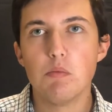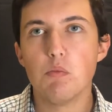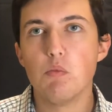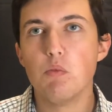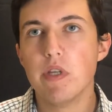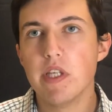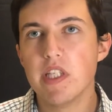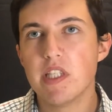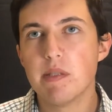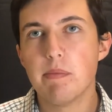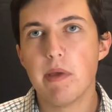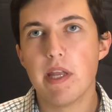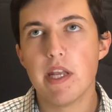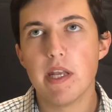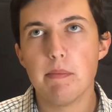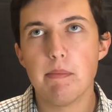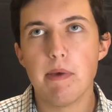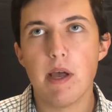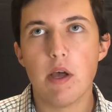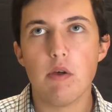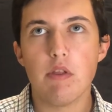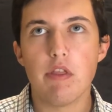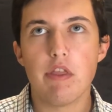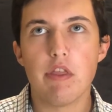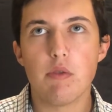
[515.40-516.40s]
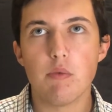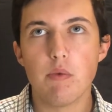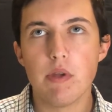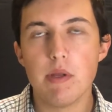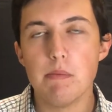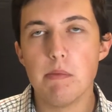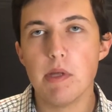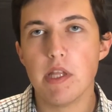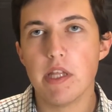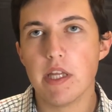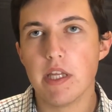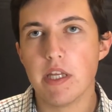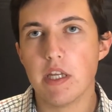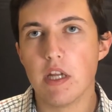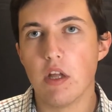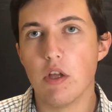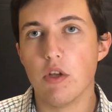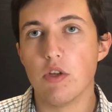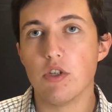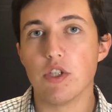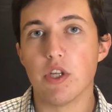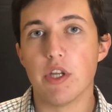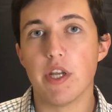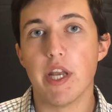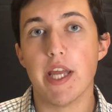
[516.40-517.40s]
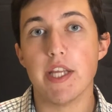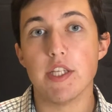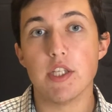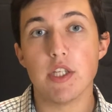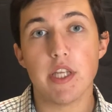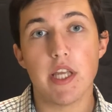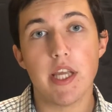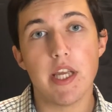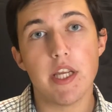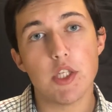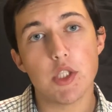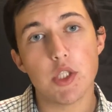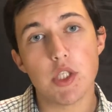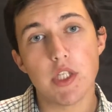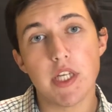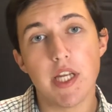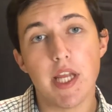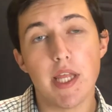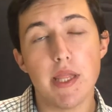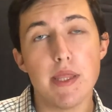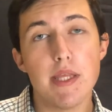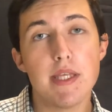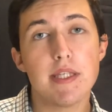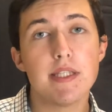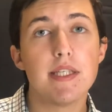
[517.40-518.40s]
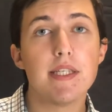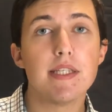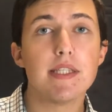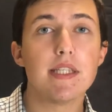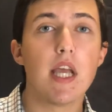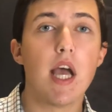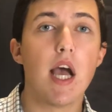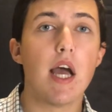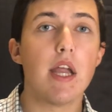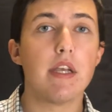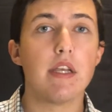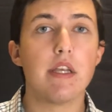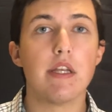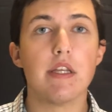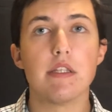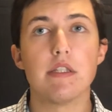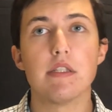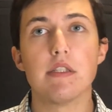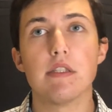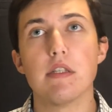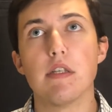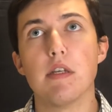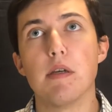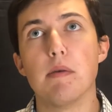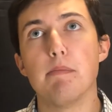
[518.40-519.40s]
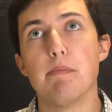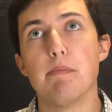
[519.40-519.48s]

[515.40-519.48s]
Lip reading: we spend about $3 billion on education, and this has gotten us